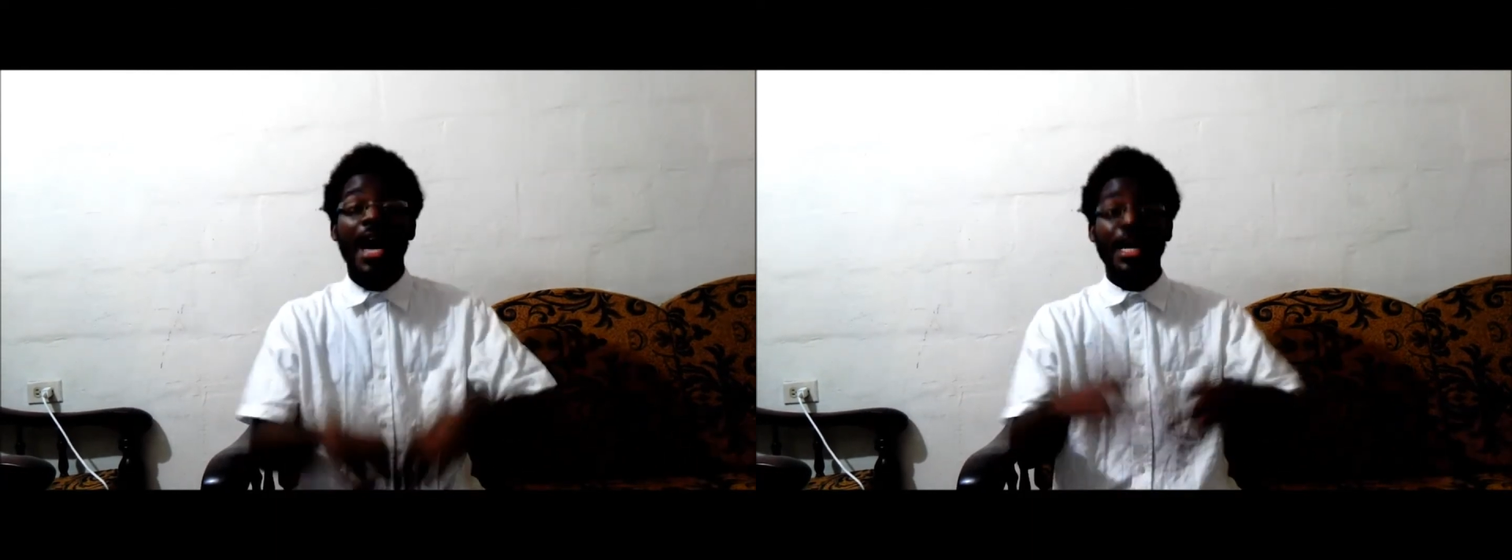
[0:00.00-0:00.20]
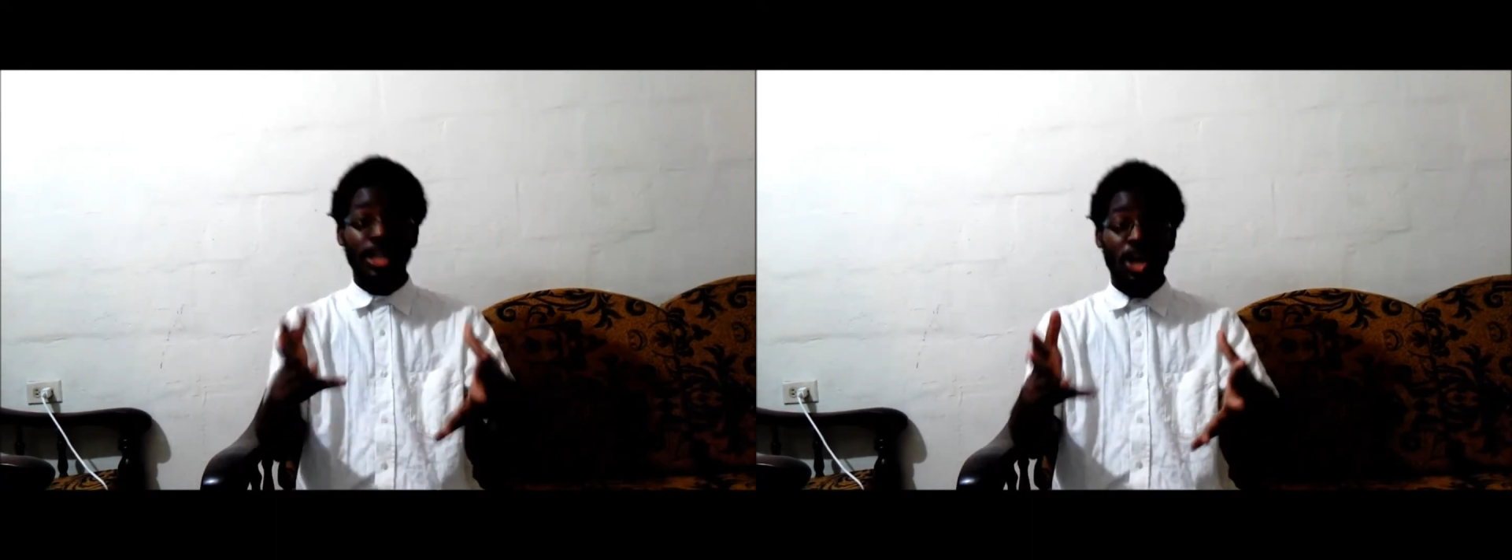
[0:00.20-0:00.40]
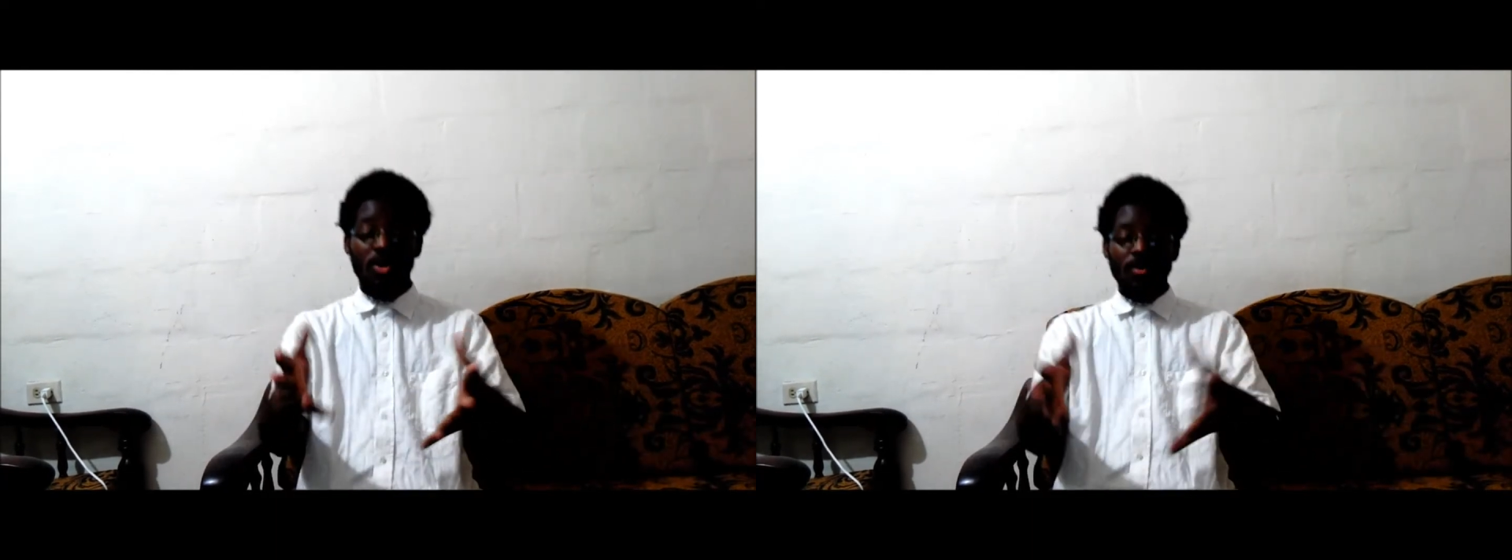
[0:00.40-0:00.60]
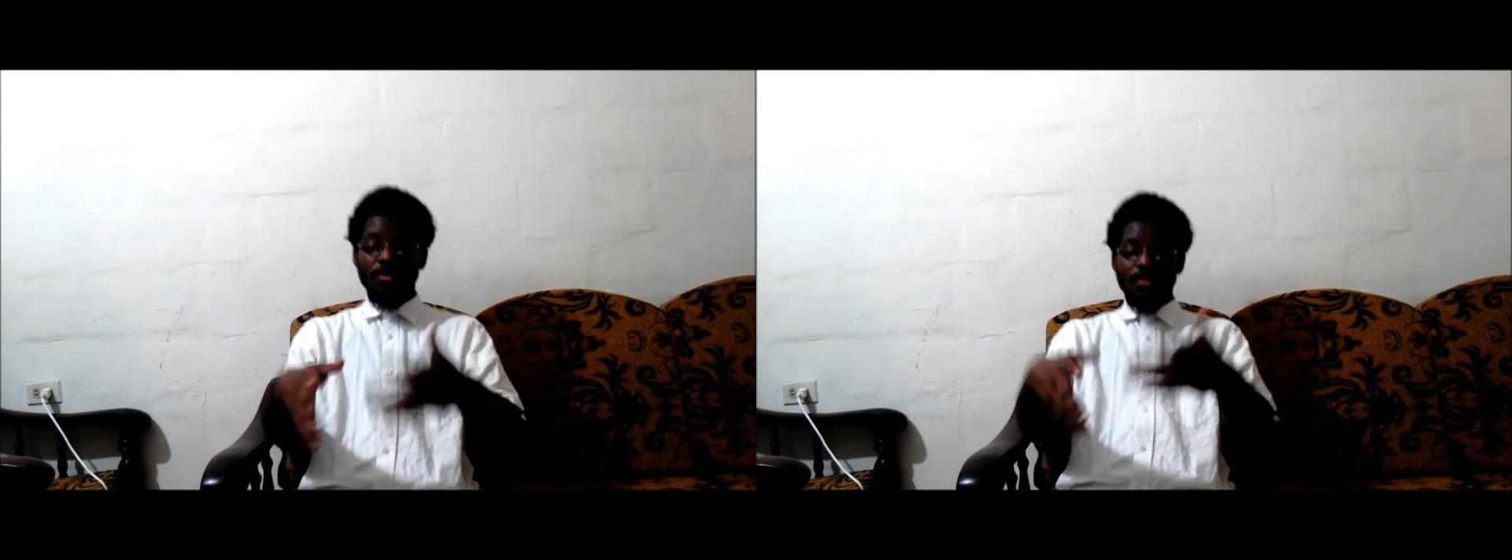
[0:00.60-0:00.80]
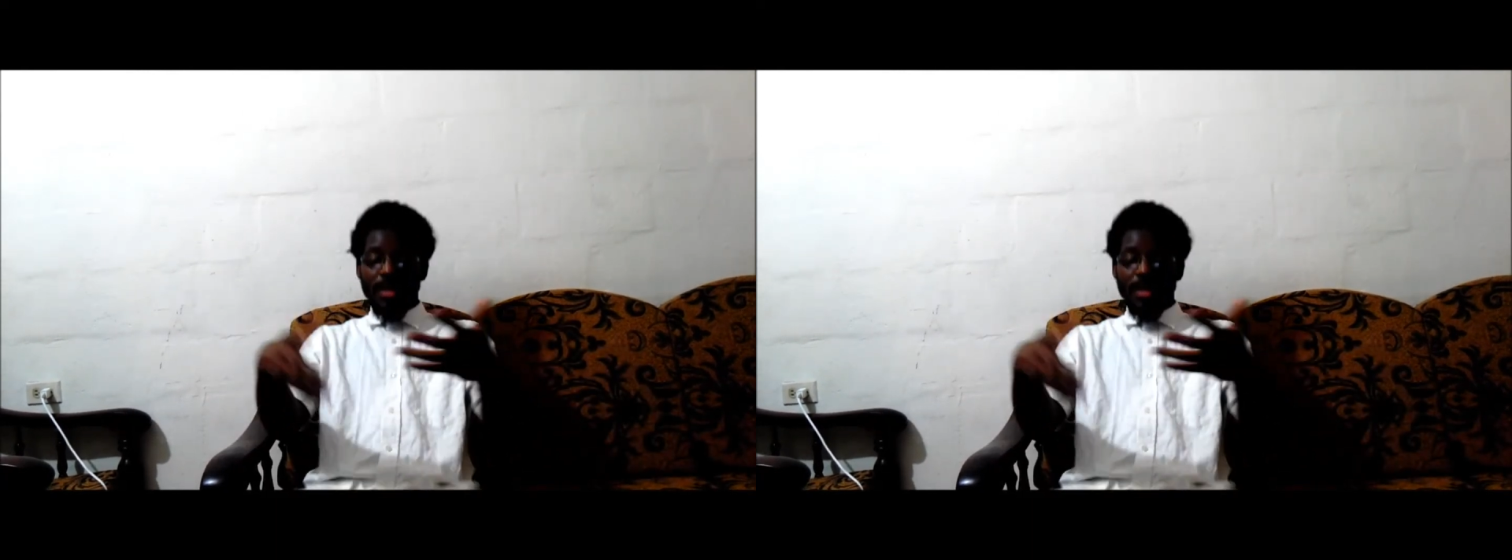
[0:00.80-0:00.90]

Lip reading: And now,